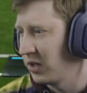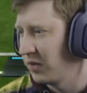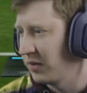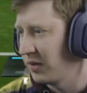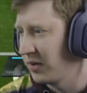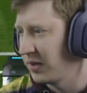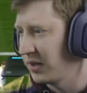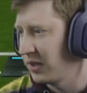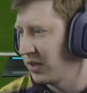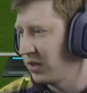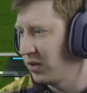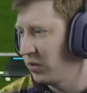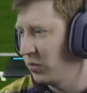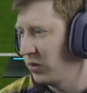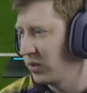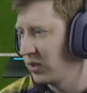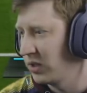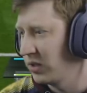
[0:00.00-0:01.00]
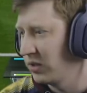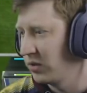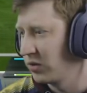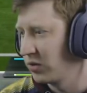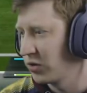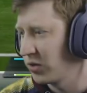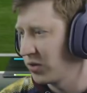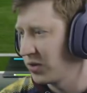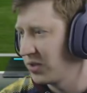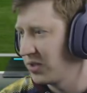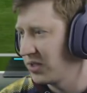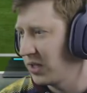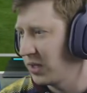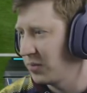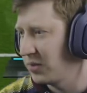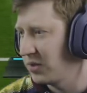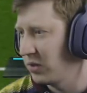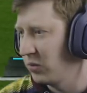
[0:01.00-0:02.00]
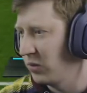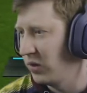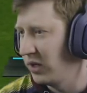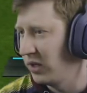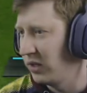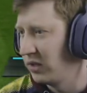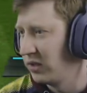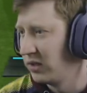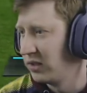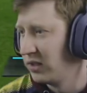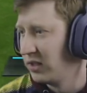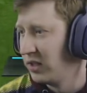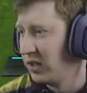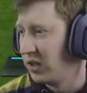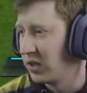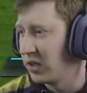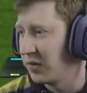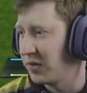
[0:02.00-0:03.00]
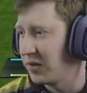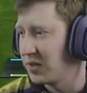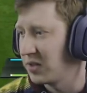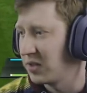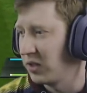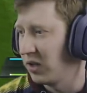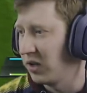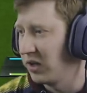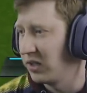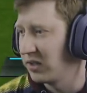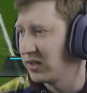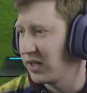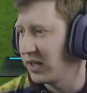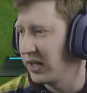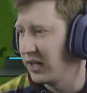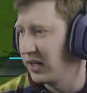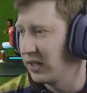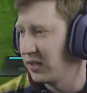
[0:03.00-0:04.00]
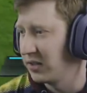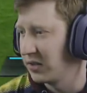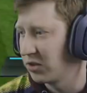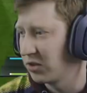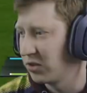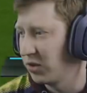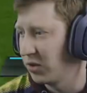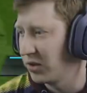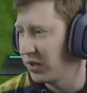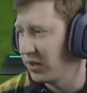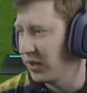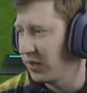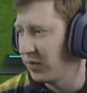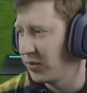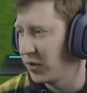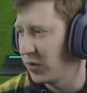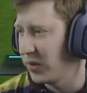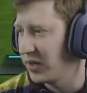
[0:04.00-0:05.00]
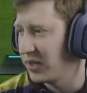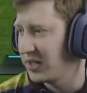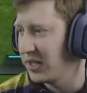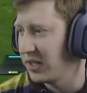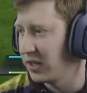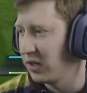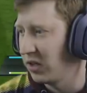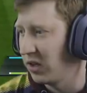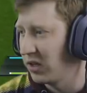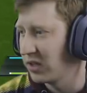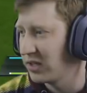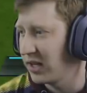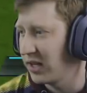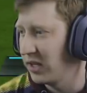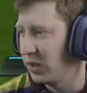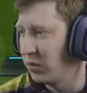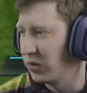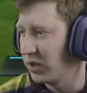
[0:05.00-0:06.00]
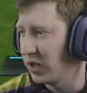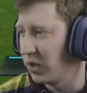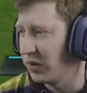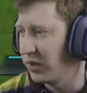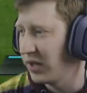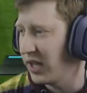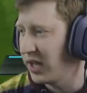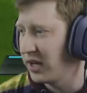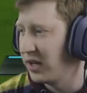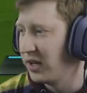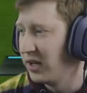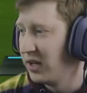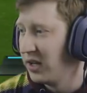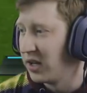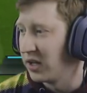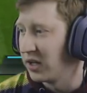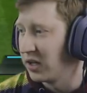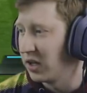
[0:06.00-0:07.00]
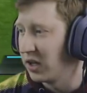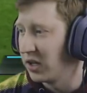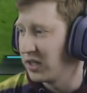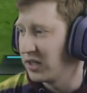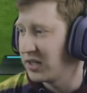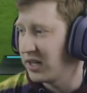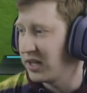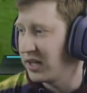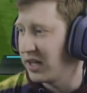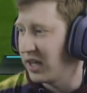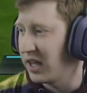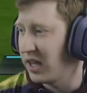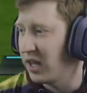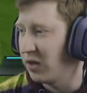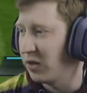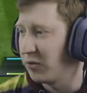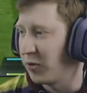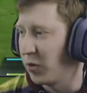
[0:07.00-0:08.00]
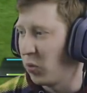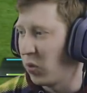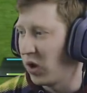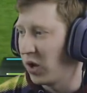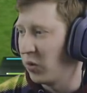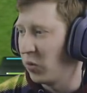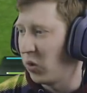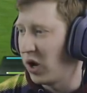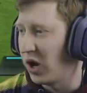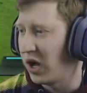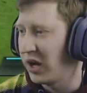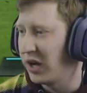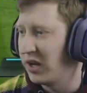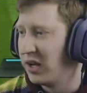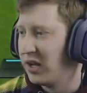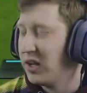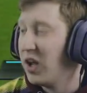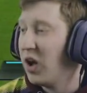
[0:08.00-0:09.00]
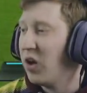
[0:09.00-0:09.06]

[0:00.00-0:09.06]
thank you. Well done. Trotter steps in well. Give this to Lyle Taylor. Just knock it there for Kwesi, and Lyle Taylor will go again. And Lyle is in here for 1-1.